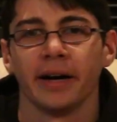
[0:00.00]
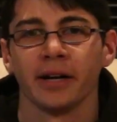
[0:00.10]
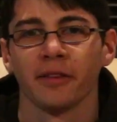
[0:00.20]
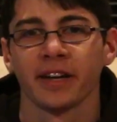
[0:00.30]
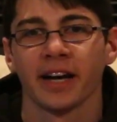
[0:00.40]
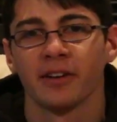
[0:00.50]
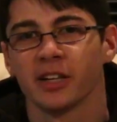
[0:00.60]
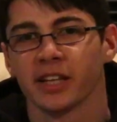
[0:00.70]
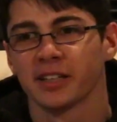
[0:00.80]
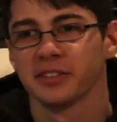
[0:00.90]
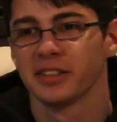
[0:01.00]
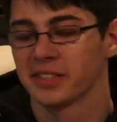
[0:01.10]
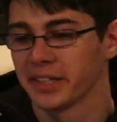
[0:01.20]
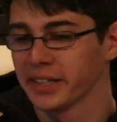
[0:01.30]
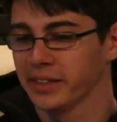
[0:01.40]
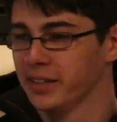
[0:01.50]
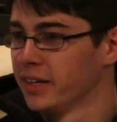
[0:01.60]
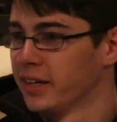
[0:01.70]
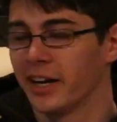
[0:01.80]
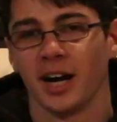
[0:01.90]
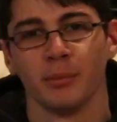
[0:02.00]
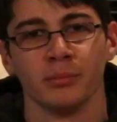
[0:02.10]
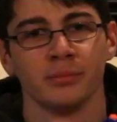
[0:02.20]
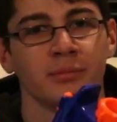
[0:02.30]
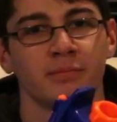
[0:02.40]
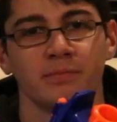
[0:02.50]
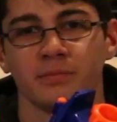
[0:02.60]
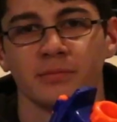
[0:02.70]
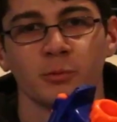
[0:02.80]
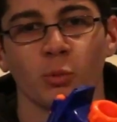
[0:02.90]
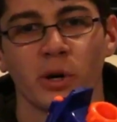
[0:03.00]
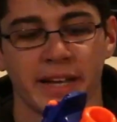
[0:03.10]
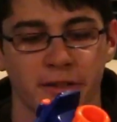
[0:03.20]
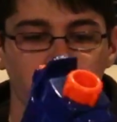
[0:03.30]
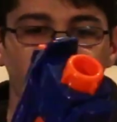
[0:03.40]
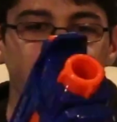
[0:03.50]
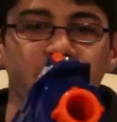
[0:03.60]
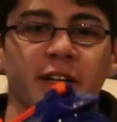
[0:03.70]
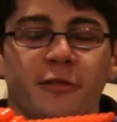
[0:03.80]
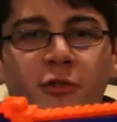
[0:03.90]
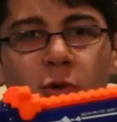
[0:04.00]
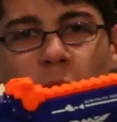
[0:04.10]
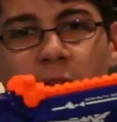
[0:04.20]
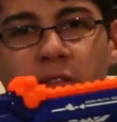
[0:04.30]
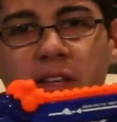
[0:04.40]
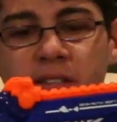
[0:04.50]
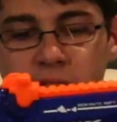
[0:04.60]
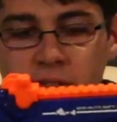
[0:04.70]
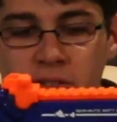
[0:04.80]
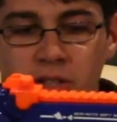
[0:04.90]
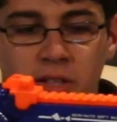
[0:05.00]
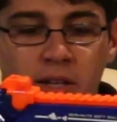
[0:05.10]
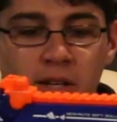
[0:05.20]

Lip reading: don't think I have anything else to say. One last reminder, if you want this